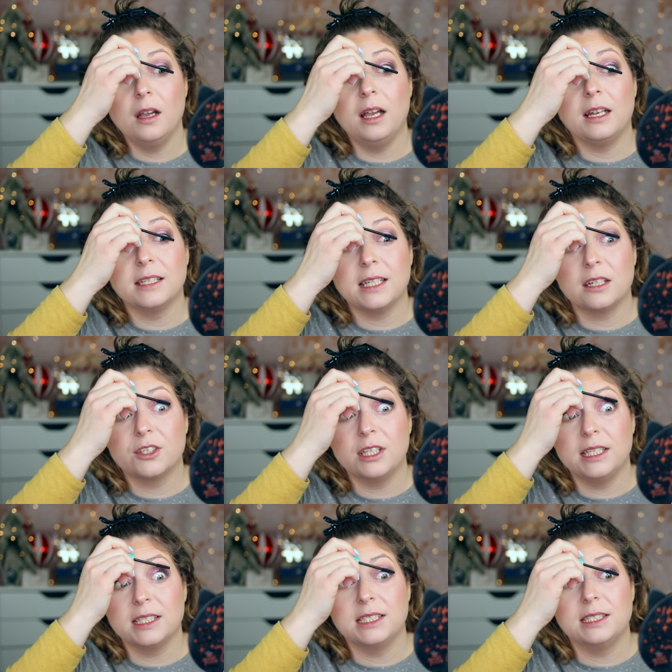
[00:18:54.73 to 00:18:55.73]
and it's
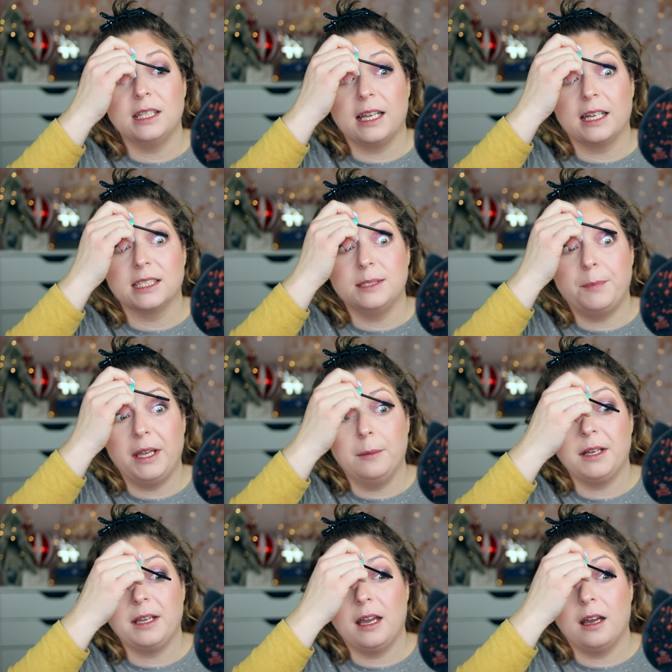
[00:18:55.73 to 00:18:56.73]
actually a, like a
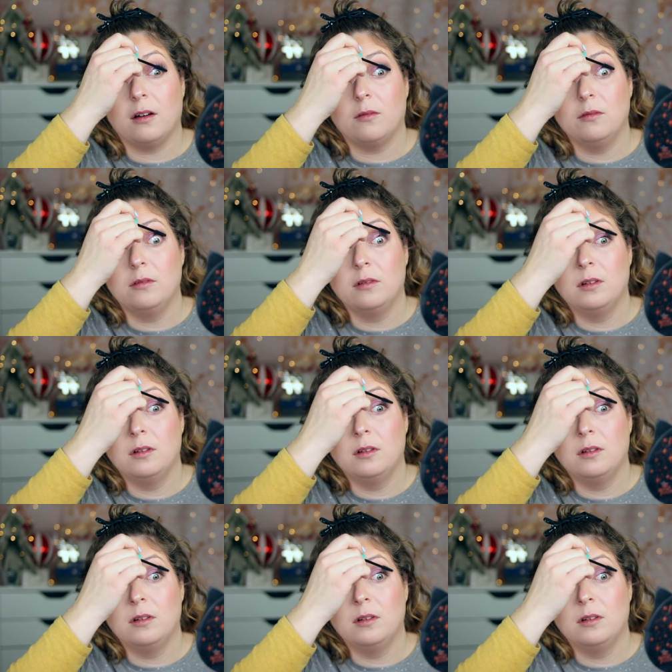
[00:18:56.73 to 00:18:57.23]
spam account,